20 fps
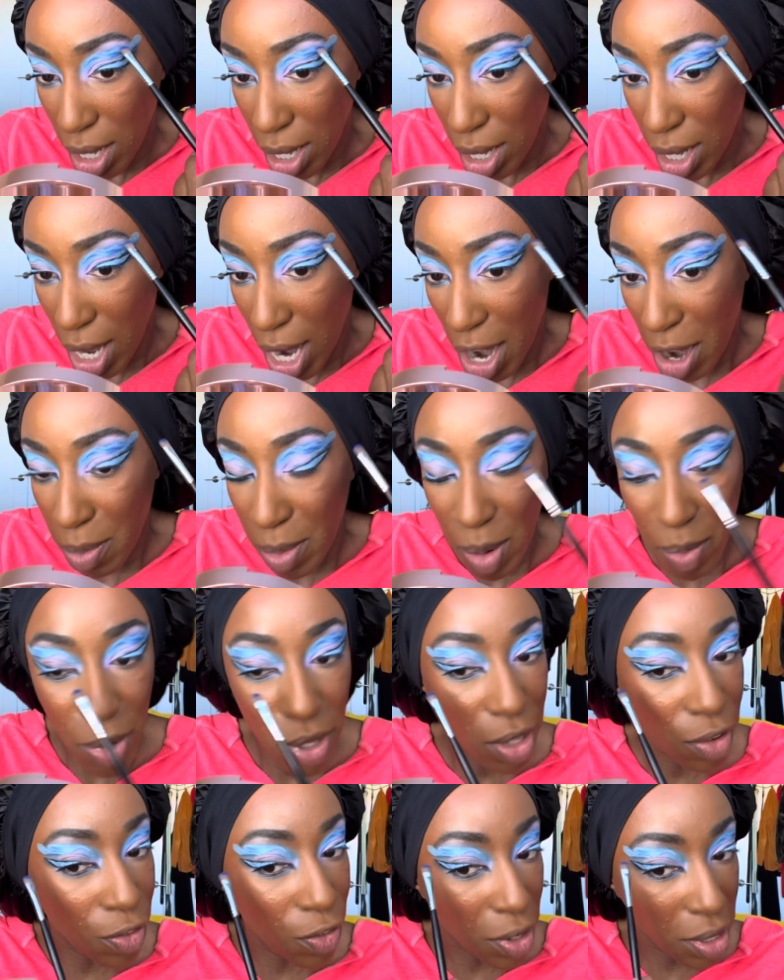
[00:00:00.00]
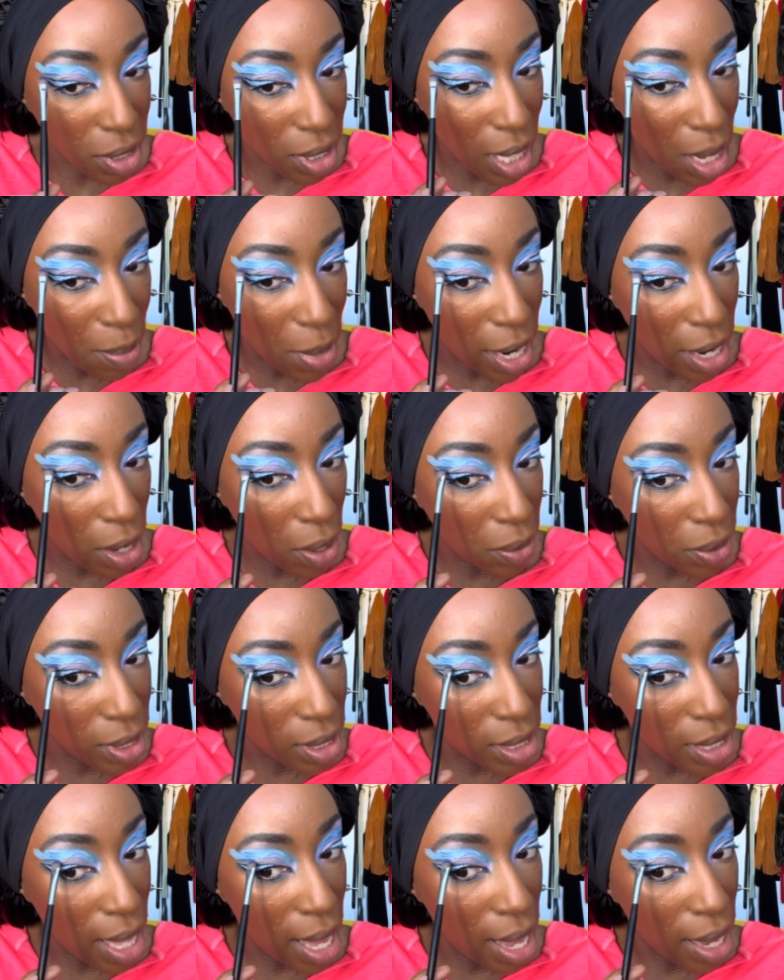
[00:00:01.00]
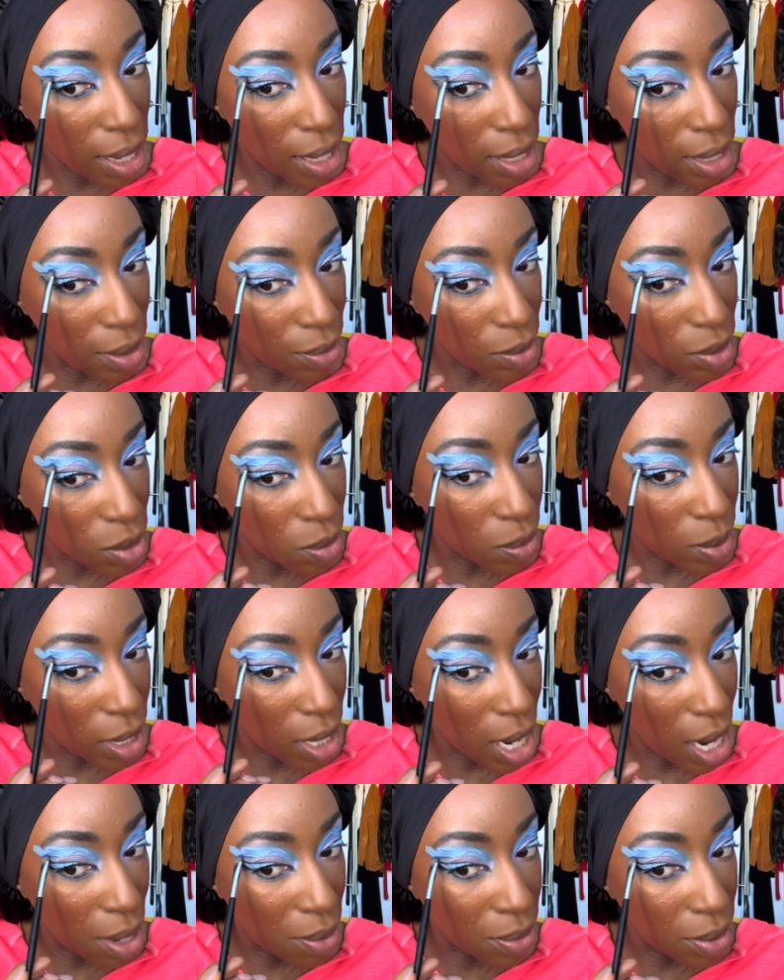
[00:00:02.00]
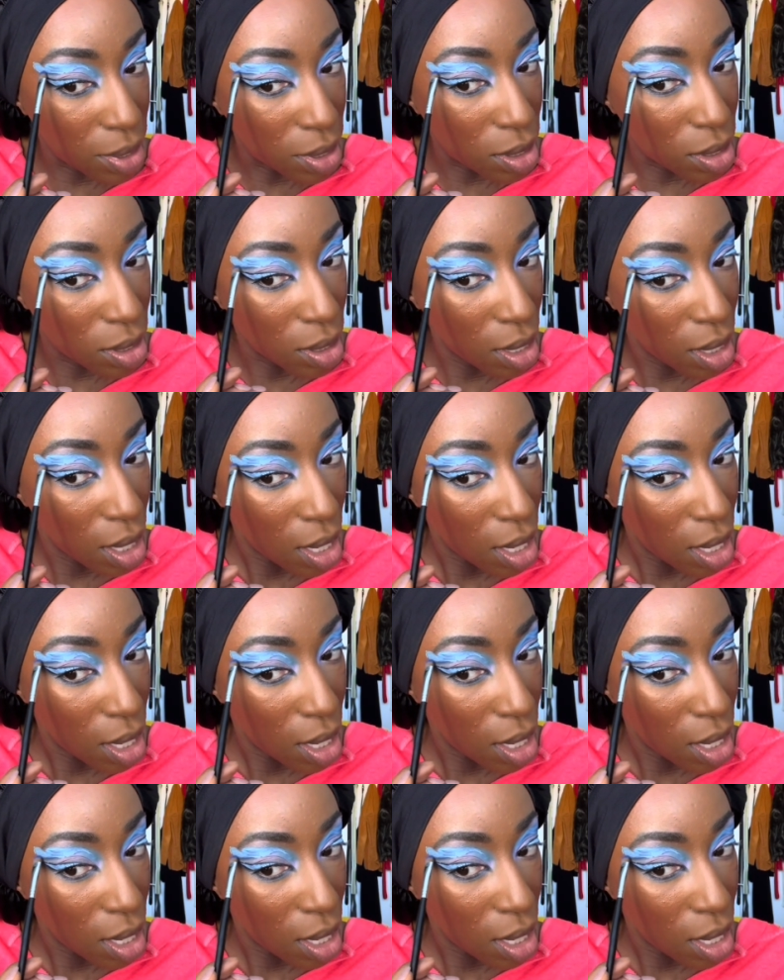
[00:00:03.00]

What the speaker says: I remember the first time I noticed that it was when I was